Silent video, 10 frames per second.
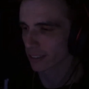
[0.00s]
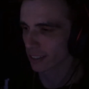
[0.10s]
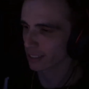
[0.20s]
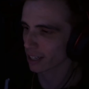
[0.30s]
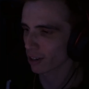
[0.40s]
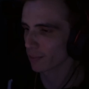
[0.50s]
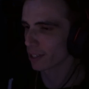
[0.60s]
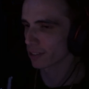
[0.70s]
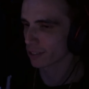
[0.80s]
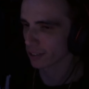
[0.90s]
his talent
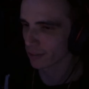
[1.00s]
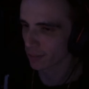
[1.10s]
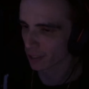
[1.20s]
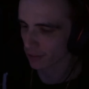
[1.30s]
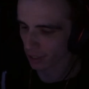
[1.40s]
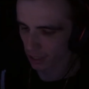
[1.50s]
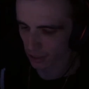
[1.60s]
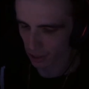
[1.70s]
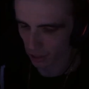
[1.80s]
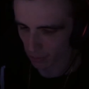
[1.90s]
manager even made a fucking
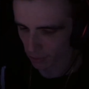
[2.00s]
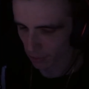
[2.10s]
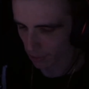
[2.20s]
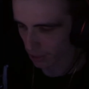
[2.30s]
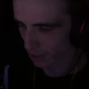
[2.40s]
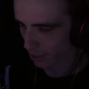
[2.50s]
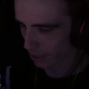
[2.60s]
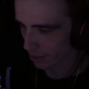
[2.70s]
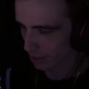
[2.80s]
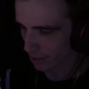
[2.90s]
joke before he like
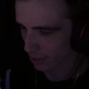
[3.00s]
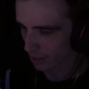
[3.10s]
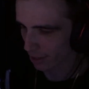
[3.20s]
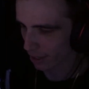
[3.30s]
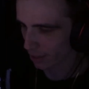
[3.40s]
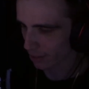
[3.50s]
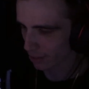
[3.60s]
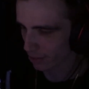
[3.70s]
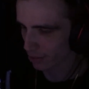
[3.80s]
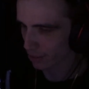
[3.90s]
got on the
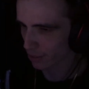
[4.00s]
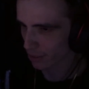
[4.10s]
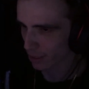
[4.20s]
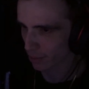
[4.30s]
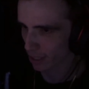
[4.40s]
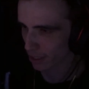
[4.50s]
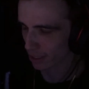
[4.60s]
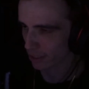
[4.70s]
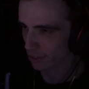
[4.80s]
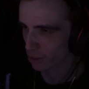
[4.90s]
scooter about
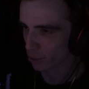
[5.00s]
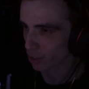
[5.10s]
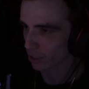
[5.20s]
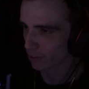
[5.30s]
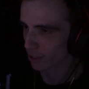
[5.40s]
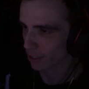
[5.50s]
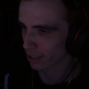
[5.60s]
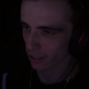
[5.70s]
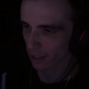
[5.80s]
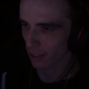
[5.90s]
like joking about
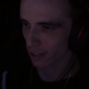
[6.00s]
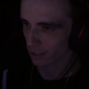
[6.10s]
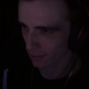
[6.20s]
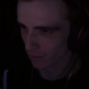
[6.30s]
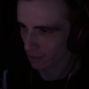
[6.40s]
like oh, I